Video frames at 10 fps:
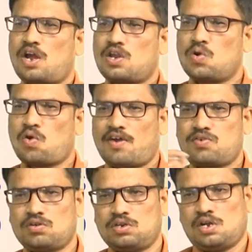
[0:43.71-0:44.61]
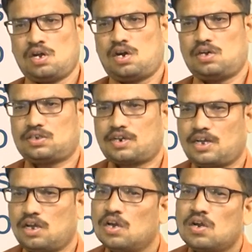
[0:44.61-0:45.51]
You have to answer the
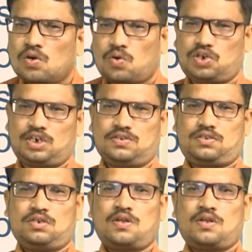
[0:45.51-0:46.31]
questions.